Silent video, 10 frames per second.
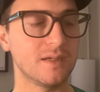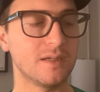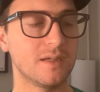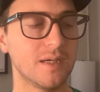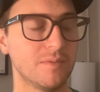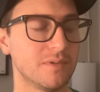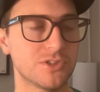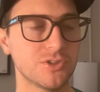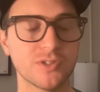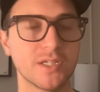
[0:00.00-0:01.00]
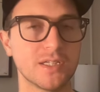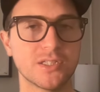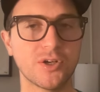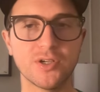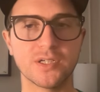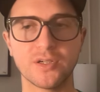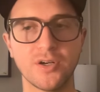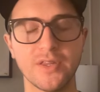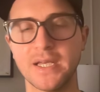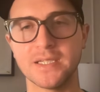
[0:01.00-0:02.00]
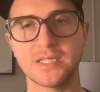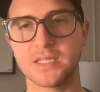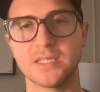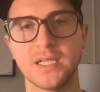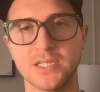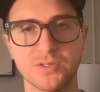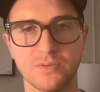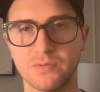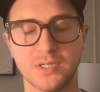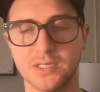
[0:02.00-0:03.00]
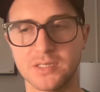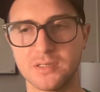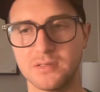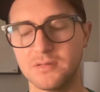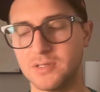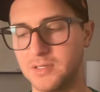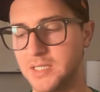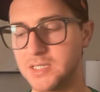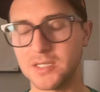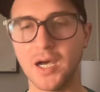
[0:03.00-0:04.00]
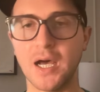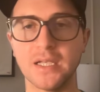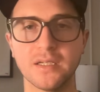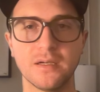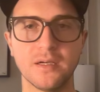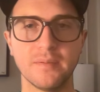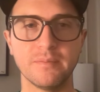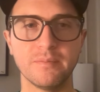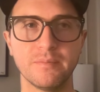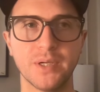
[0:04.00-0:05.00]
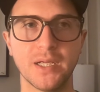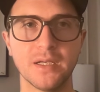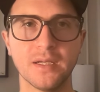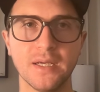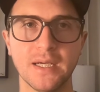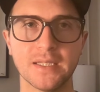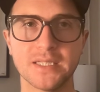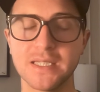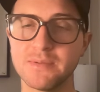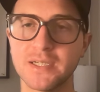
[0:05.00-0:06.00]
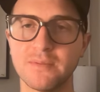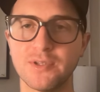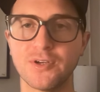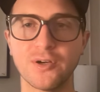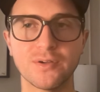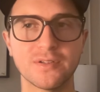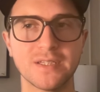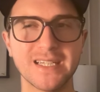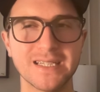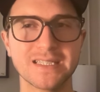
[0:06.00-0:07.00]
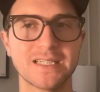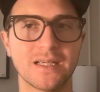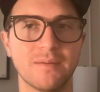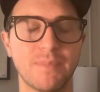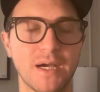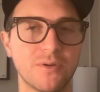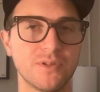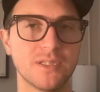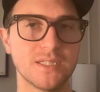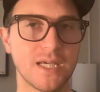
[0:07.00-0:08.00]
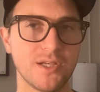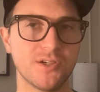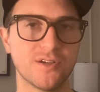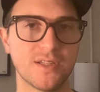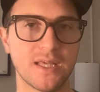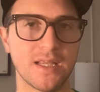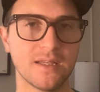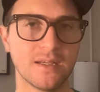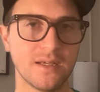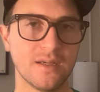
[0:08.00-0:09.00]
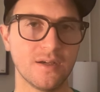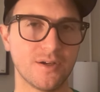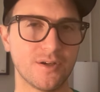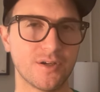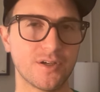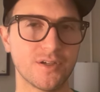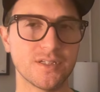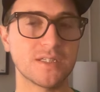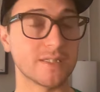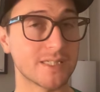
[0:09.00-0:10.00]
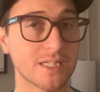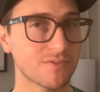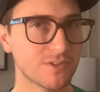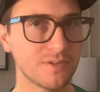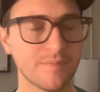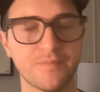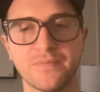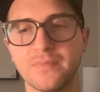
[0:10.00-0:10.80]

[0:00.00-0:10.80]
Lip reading: I certainly, it's hard to call that a success. It's not. But at the same time, there are things about the tenure that are successful.